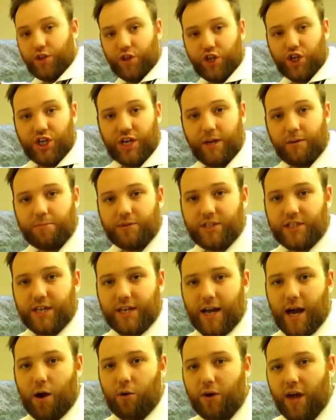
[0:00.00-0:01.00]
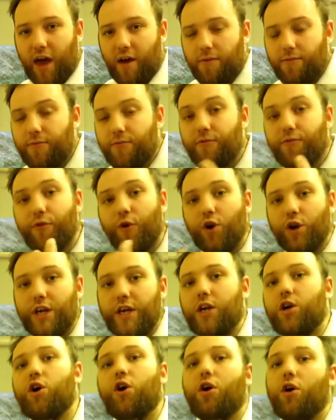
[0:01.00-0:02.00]
the chips to now get
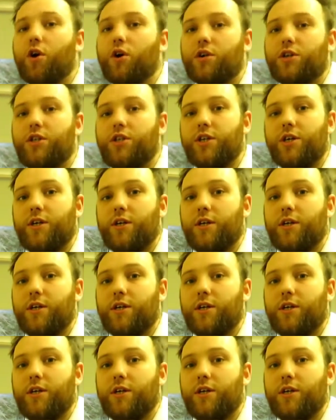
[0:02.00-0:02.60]
fully cooked.